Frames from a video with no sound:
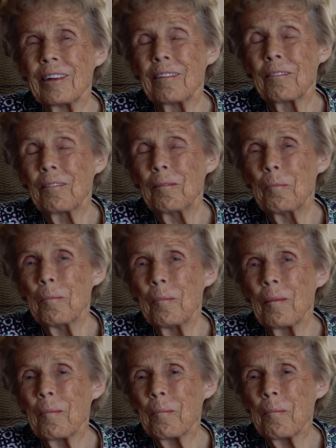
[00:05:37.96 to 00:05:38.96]
and
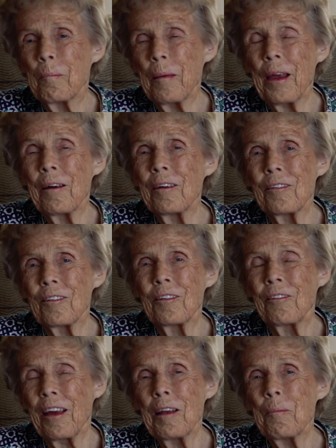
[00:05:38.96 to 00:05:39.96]
parents
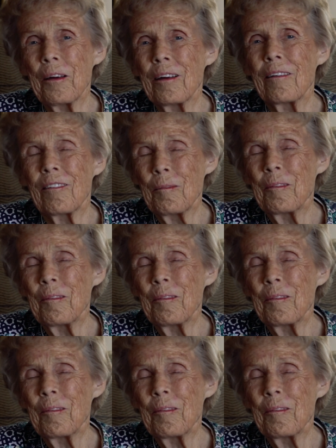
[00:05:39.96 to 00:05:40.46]
and grandparents